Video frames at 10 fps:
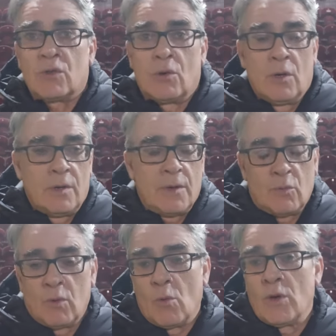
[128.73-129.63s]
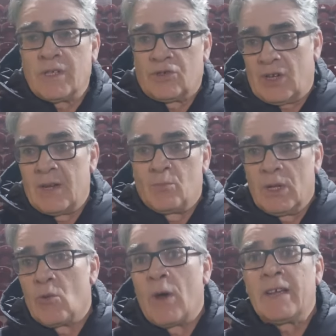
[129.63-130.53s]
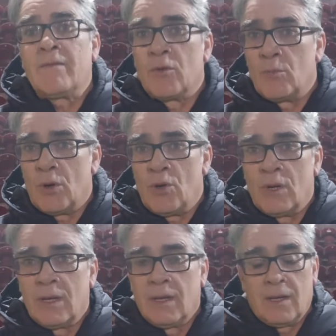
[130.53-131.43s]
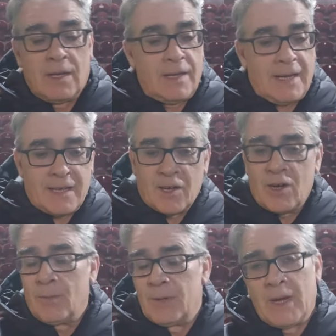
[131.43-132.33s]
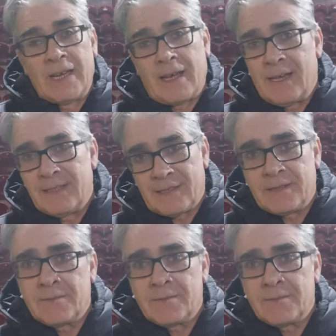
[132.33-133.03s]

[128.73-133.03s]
So we want to try and play winning football, and that could come in many guises.